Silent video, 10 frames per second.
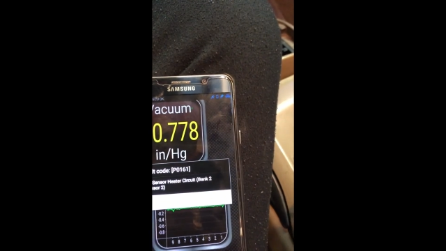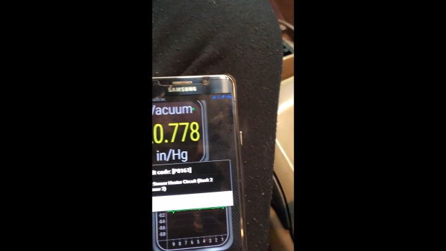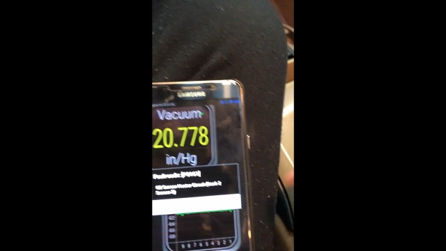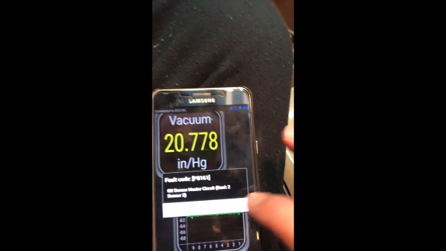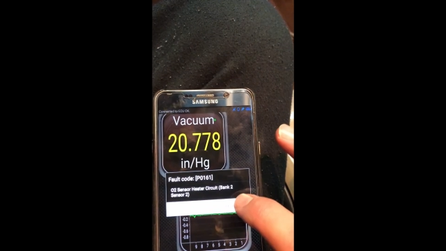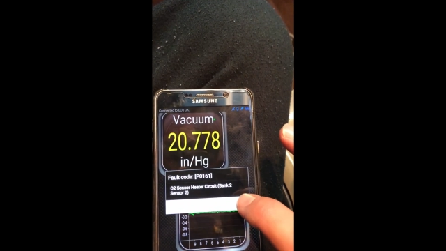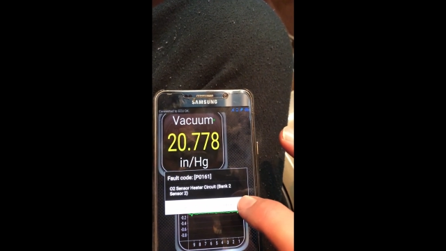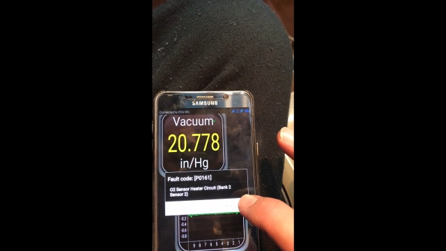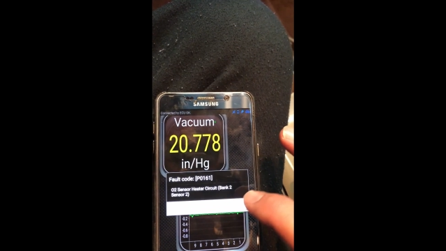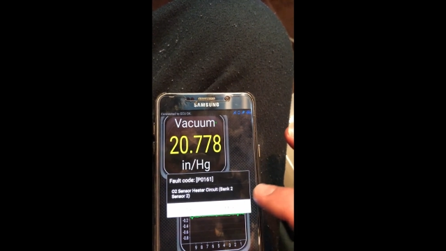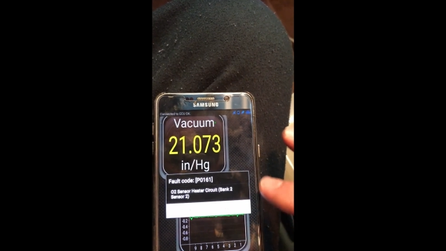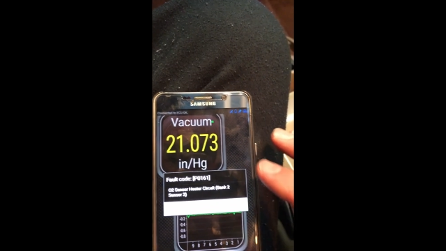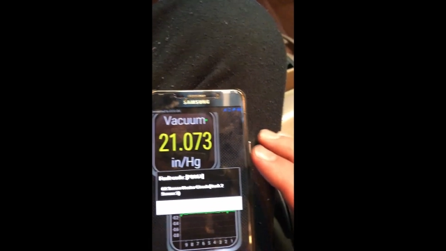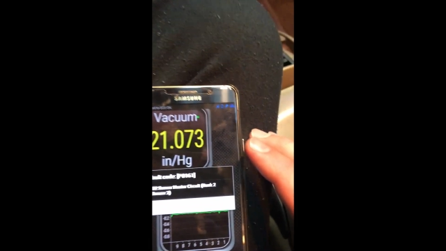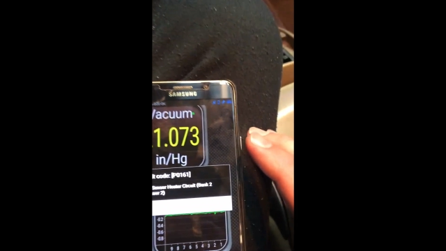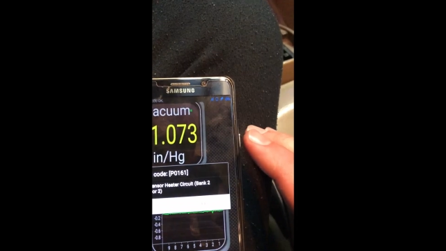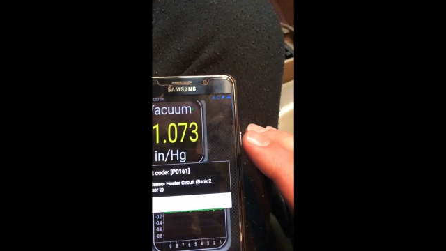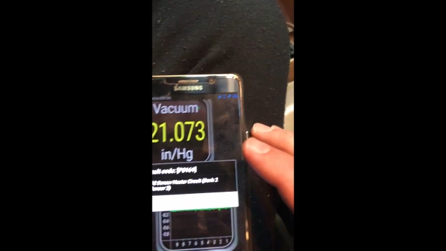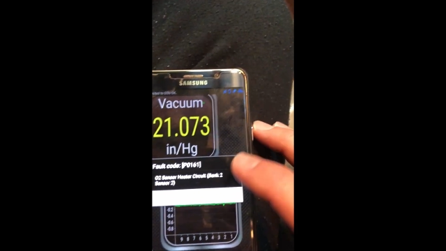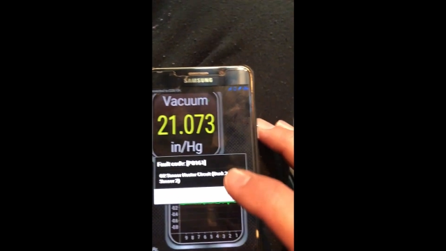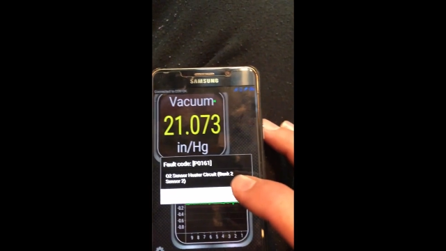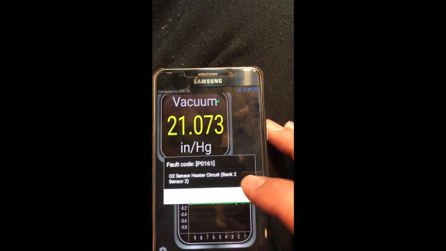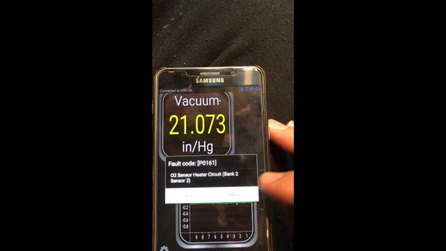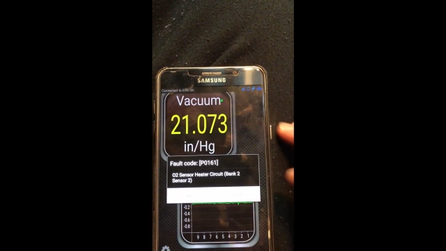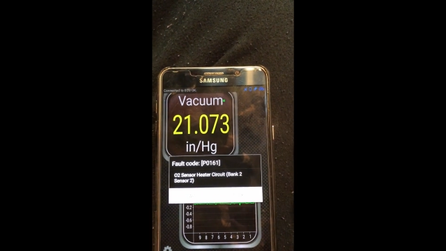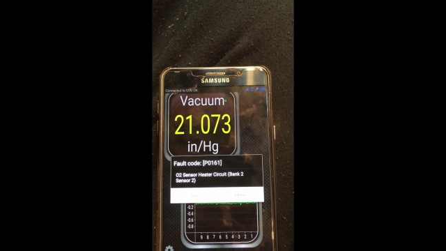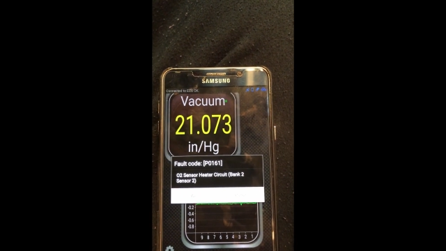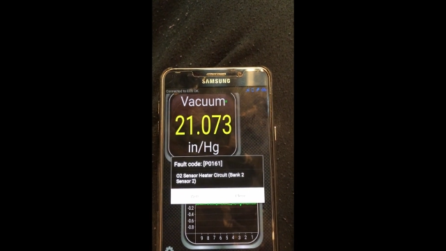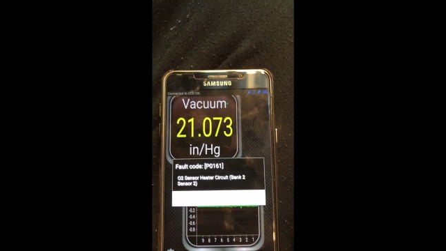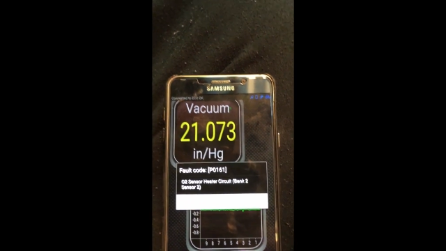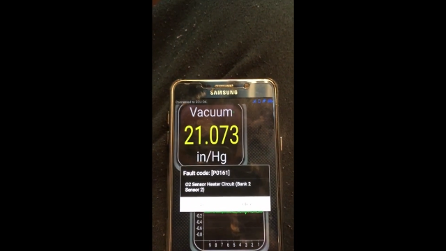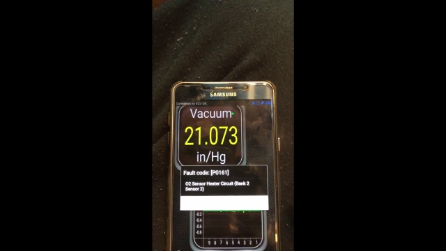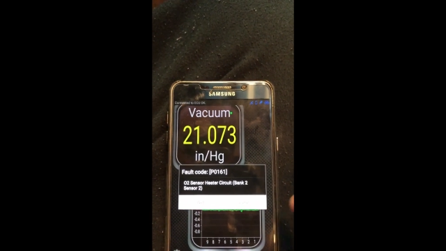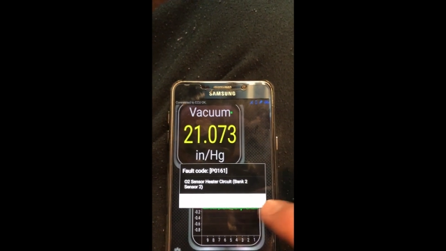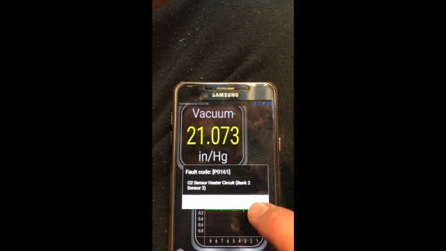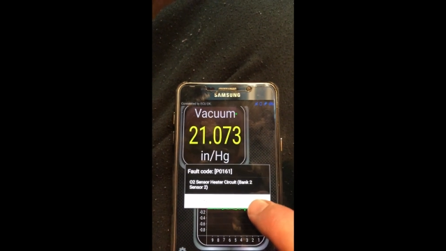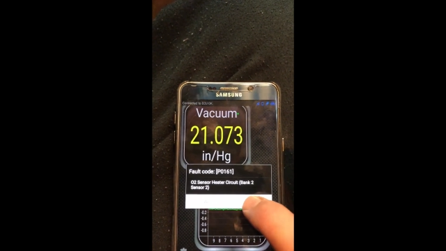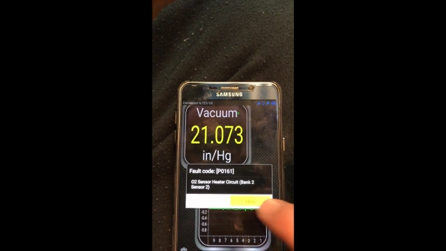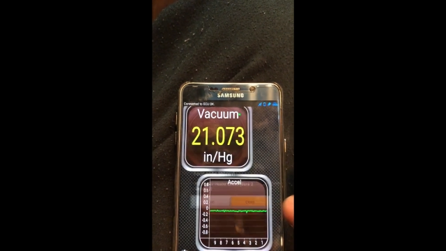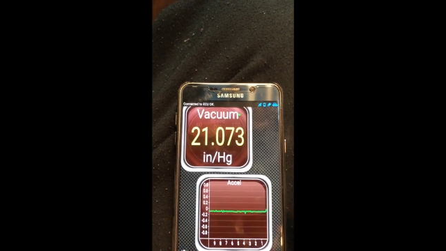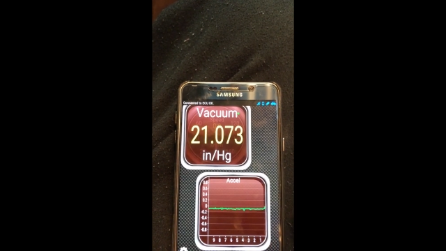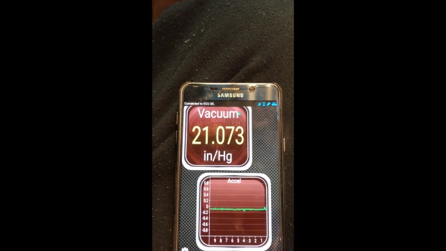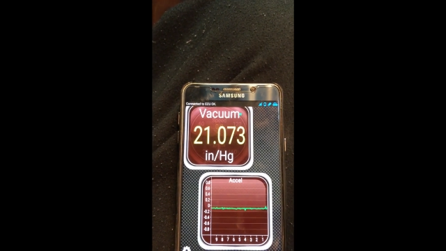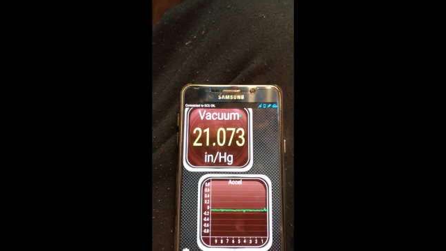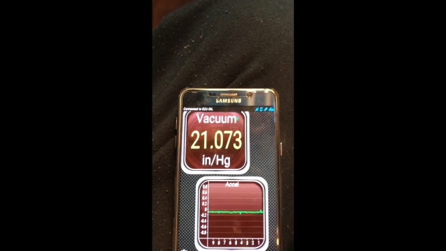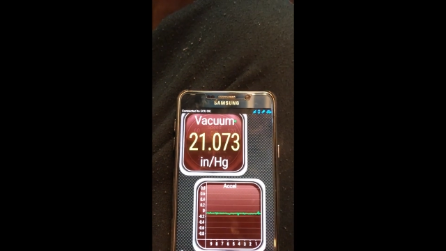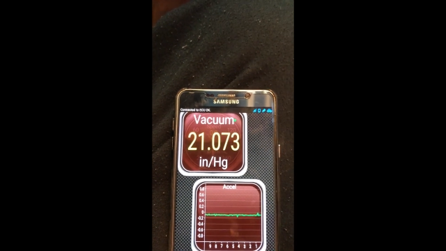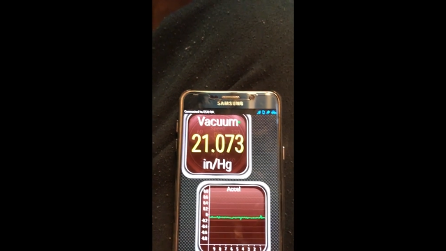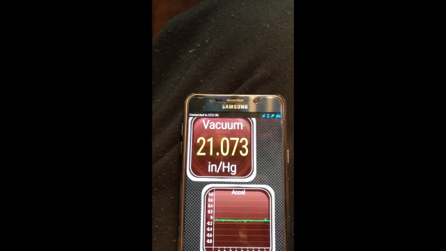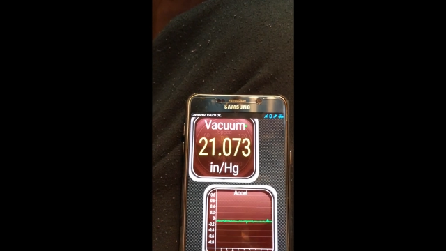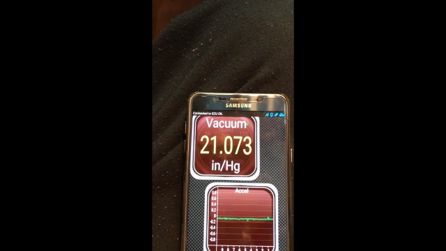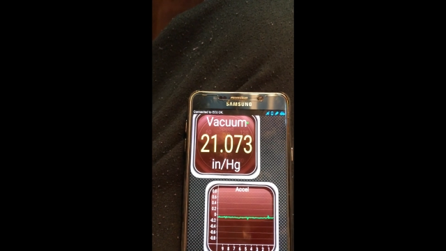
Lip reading: (no speaker visible)